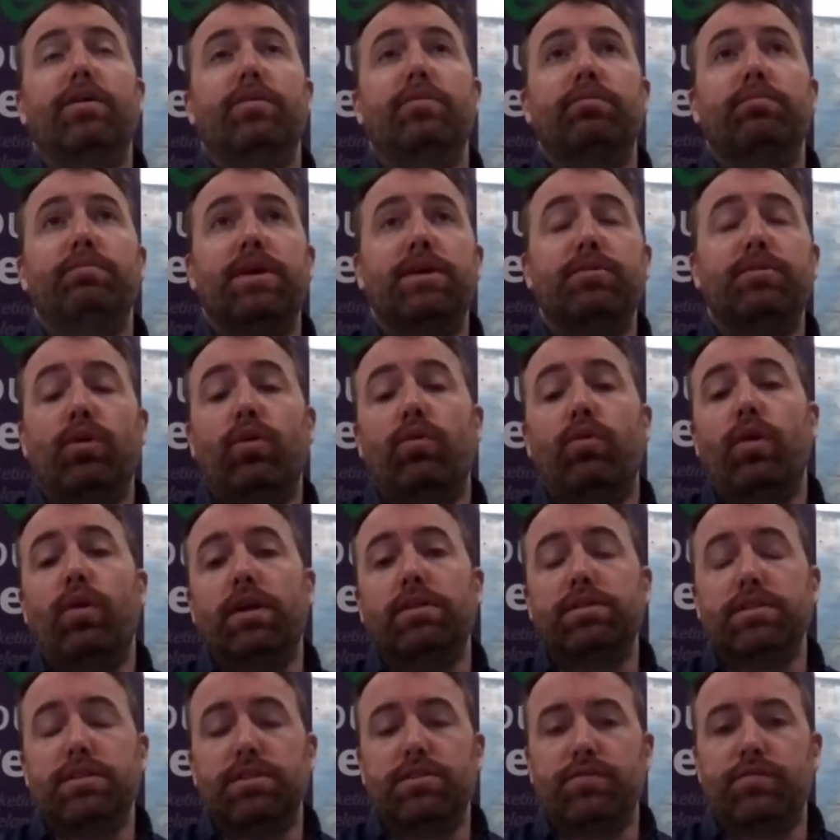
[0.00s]
people
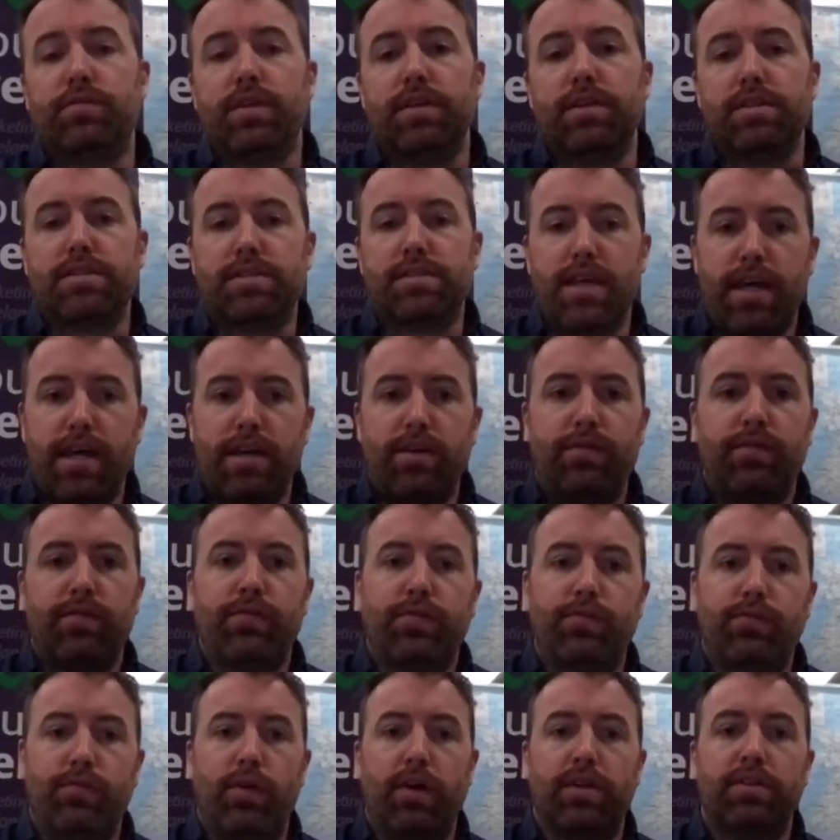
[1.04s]
wanting to feel safe,
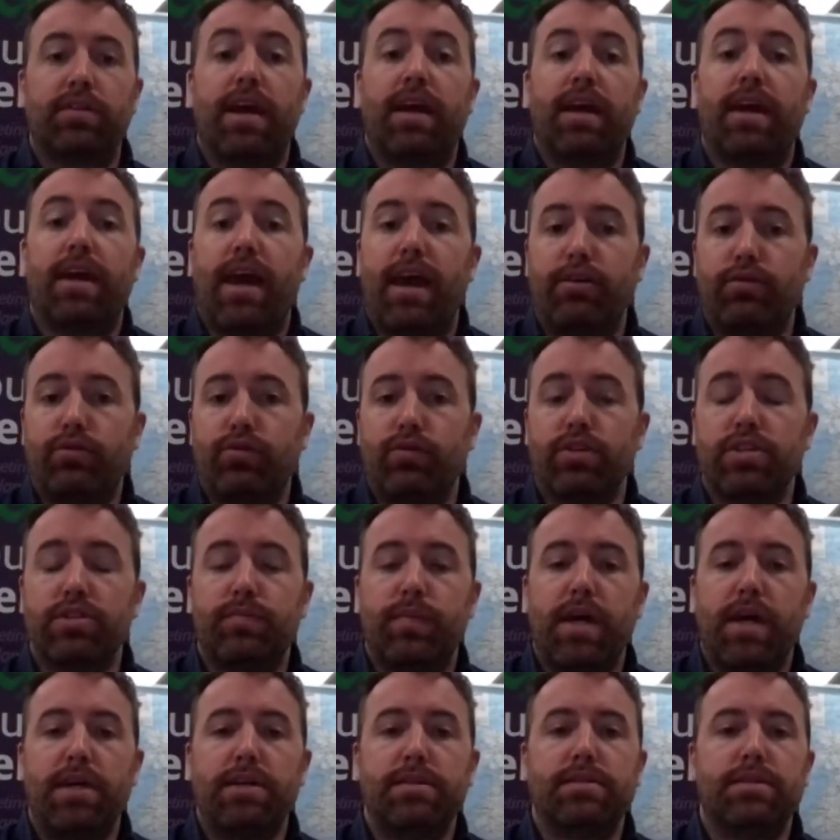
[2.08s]
wanting outdoor
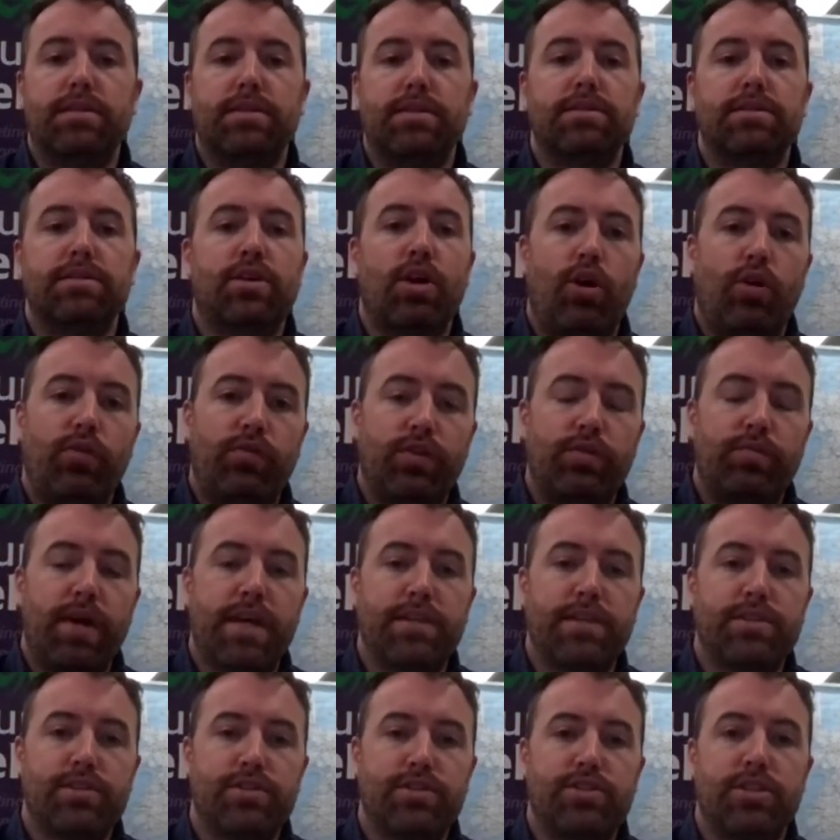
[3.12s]
spaces, COVID
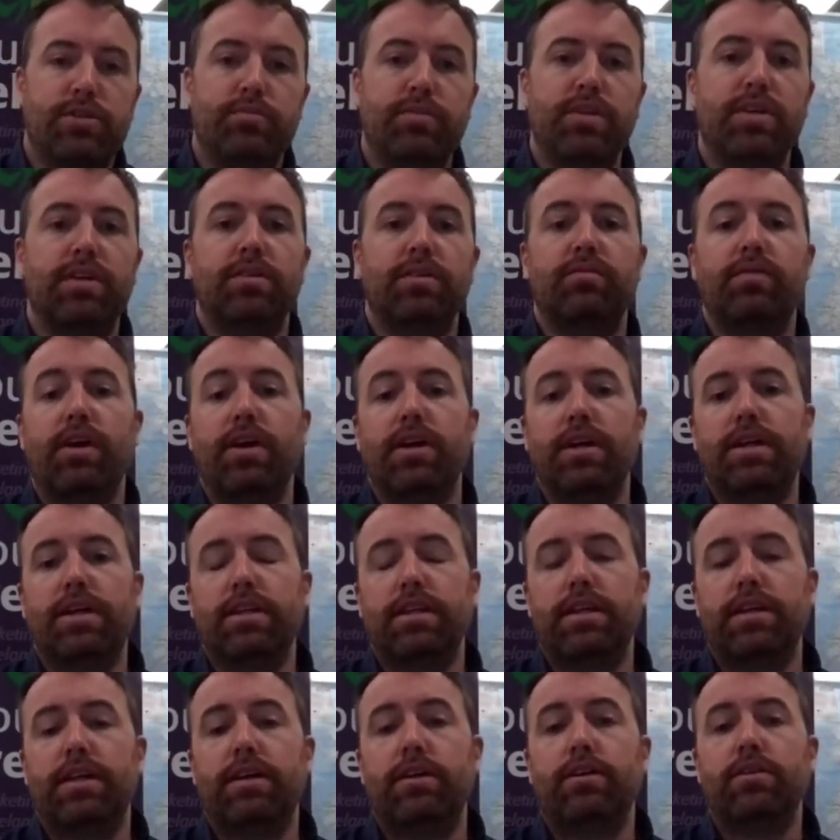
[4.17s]
messaging being very
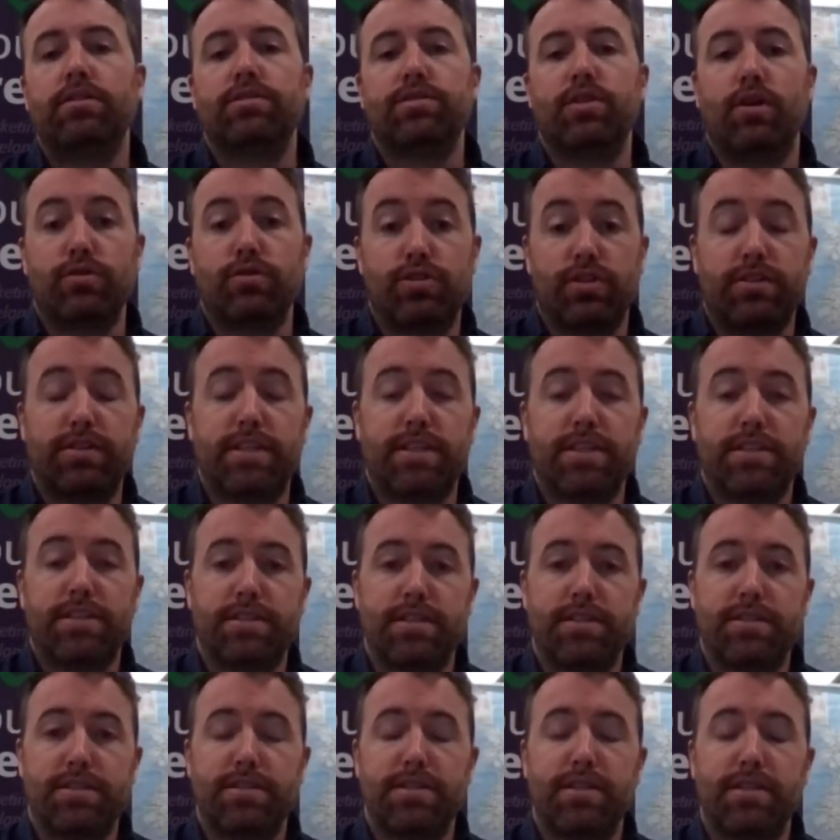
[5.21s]
clear, social
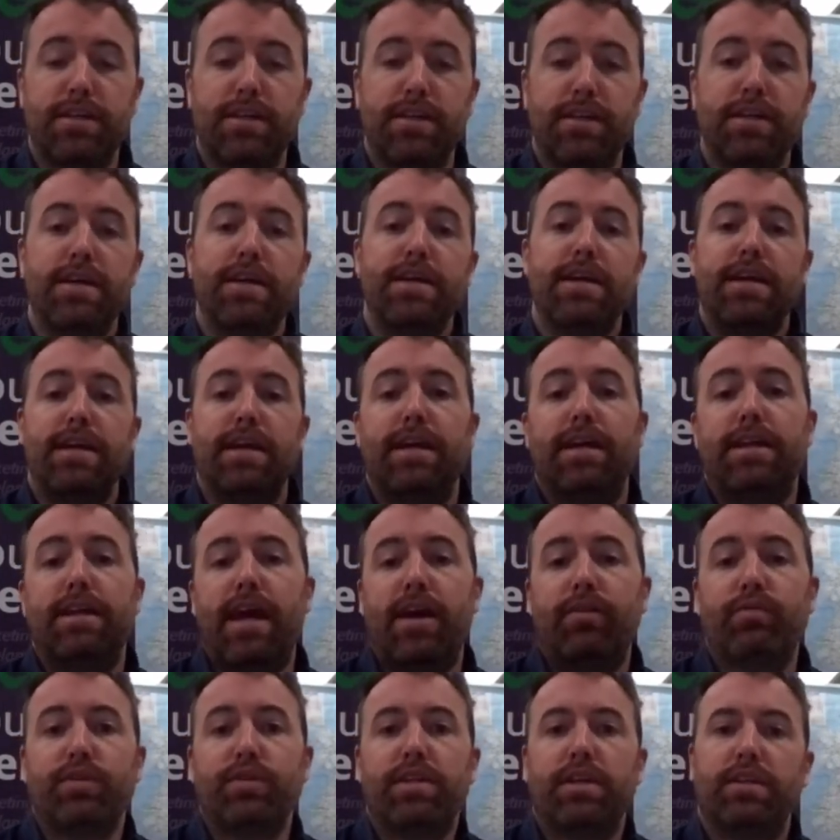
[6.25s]
distancing in
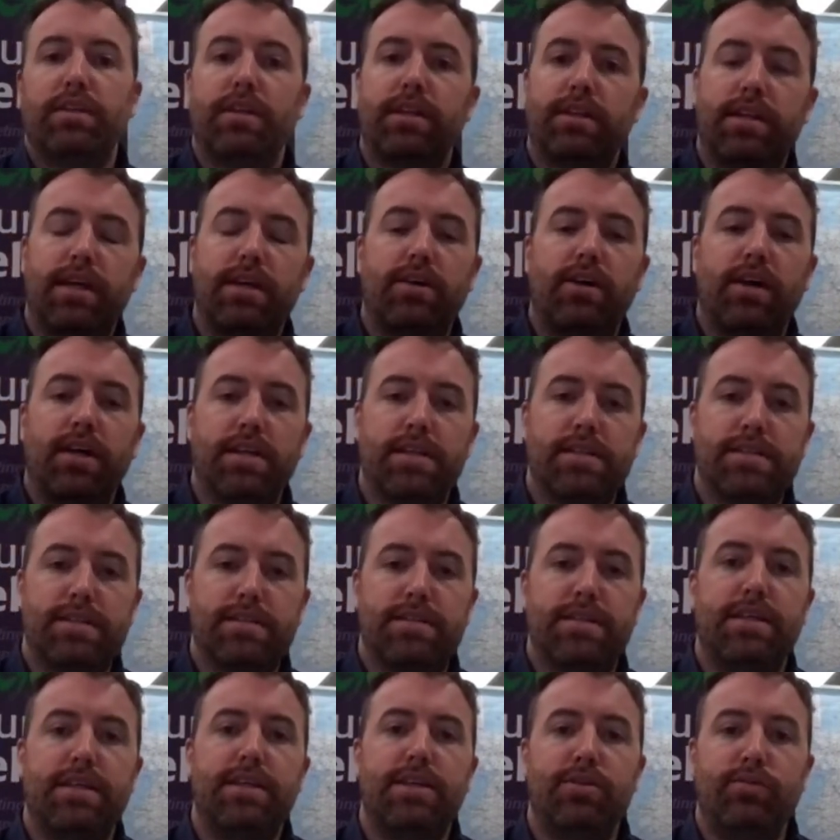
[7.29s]
everything that they kind of
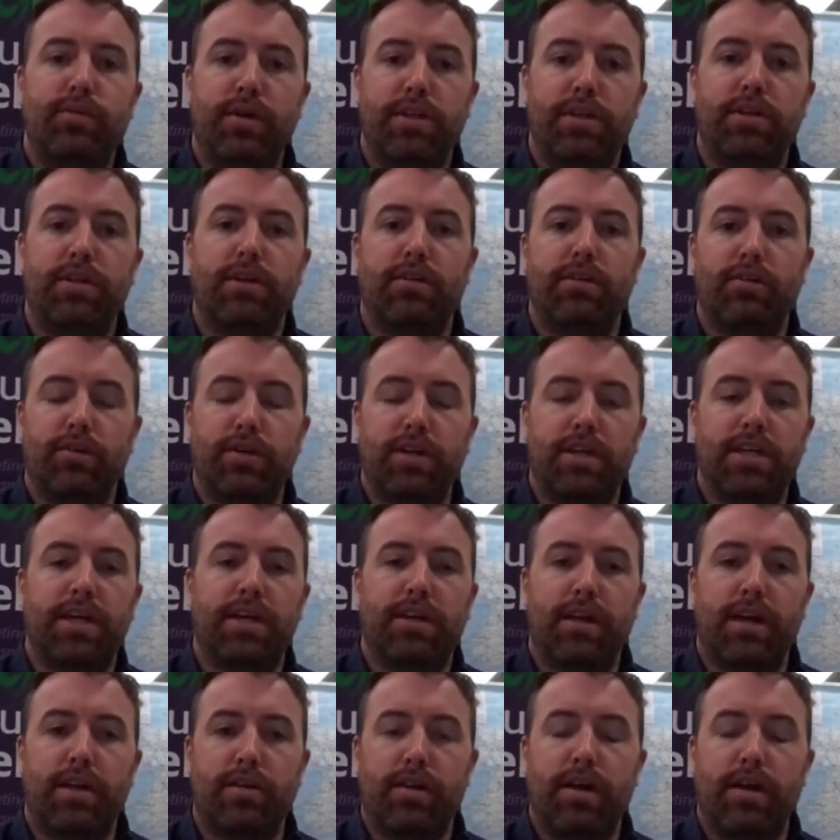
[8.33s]
see when they're looking
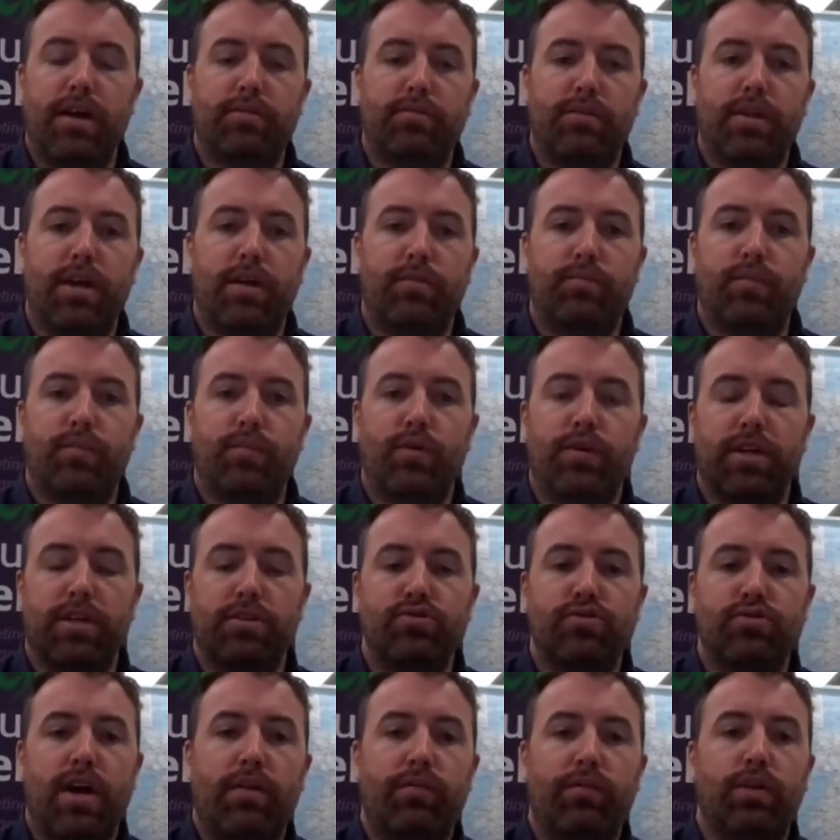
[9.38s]
at booking
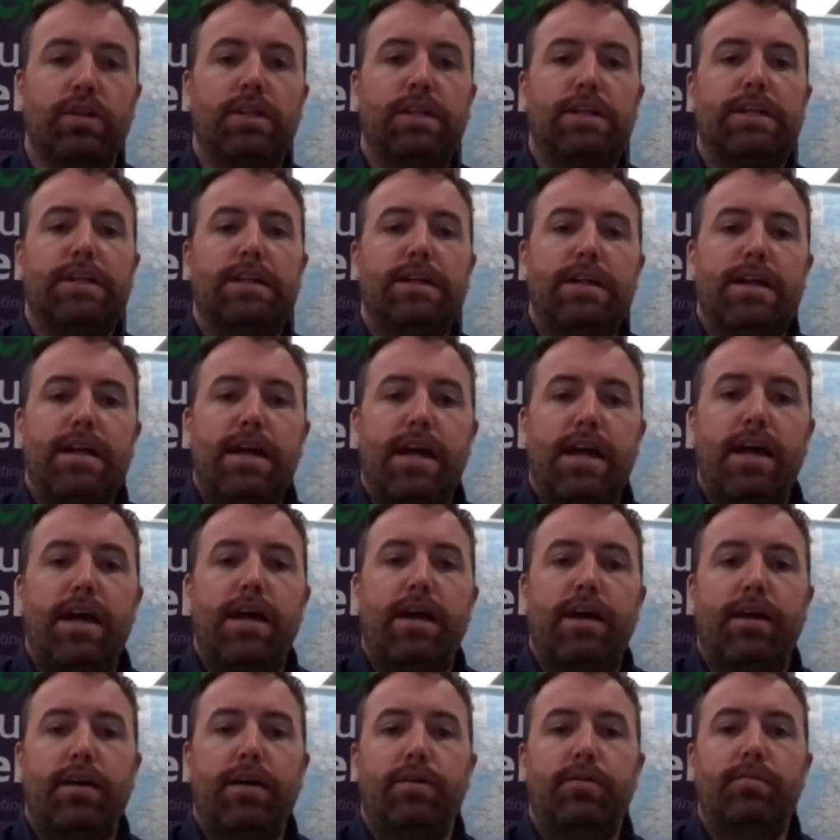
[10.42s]
travel.
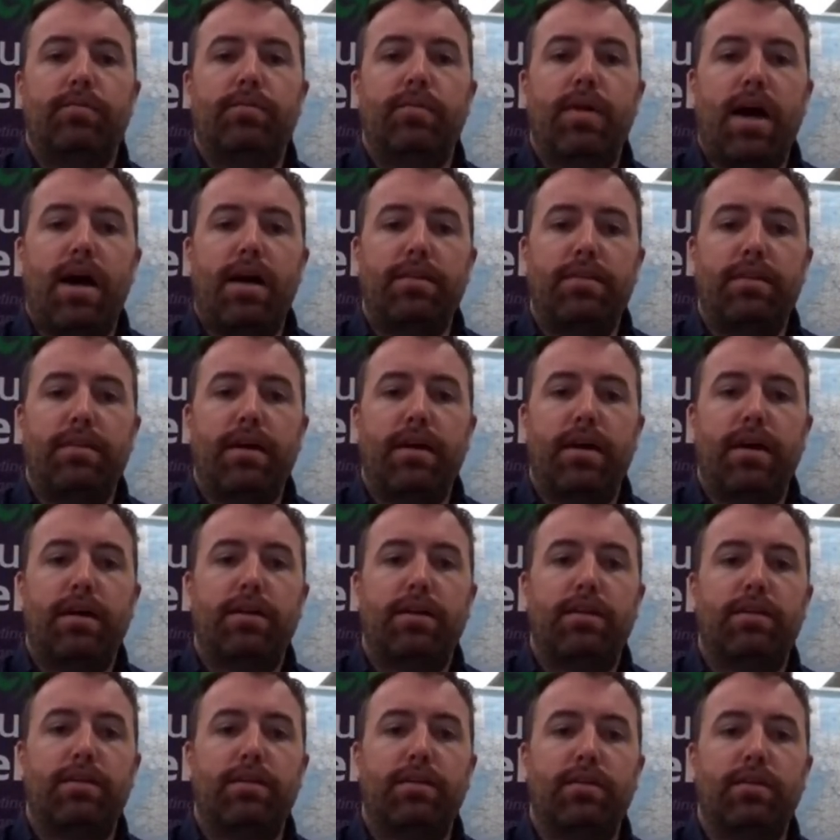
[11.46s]
And
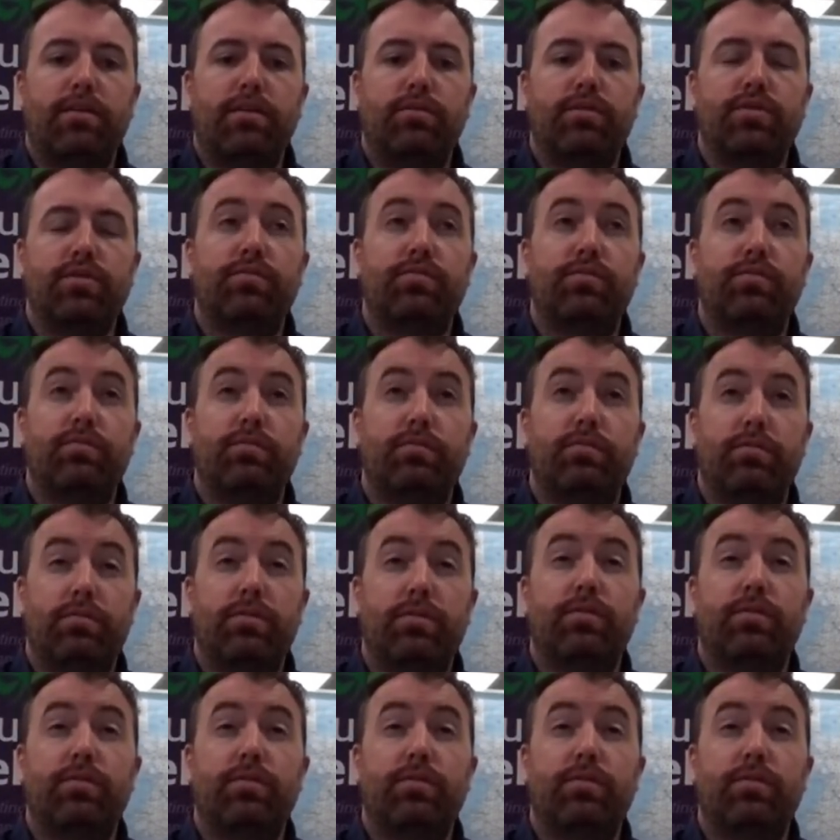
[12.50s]
then it was the